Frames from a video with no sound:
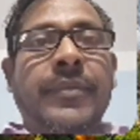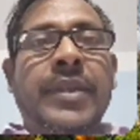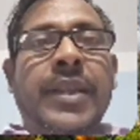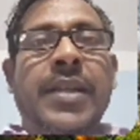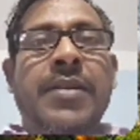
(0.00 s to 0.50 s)

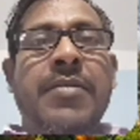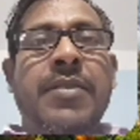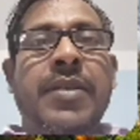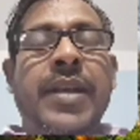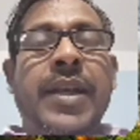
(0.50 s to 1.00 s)
it
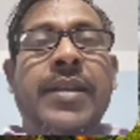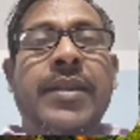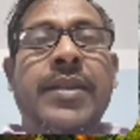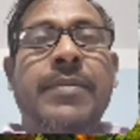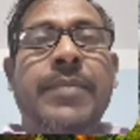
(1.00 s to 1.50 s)

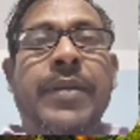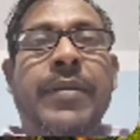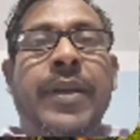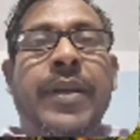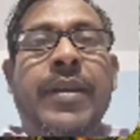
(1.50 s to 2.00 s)
coordinates
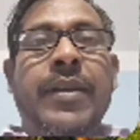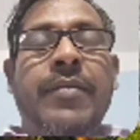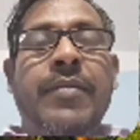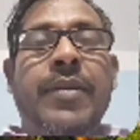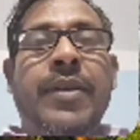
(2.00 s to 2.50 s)
between
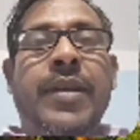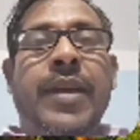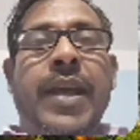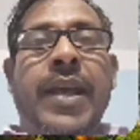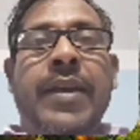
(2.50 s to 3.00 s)

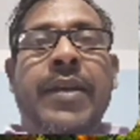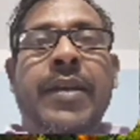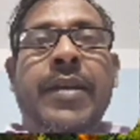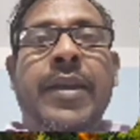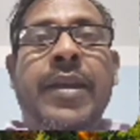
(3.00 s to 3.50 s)
28
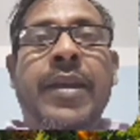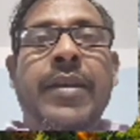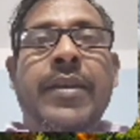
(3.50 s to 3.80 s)
degree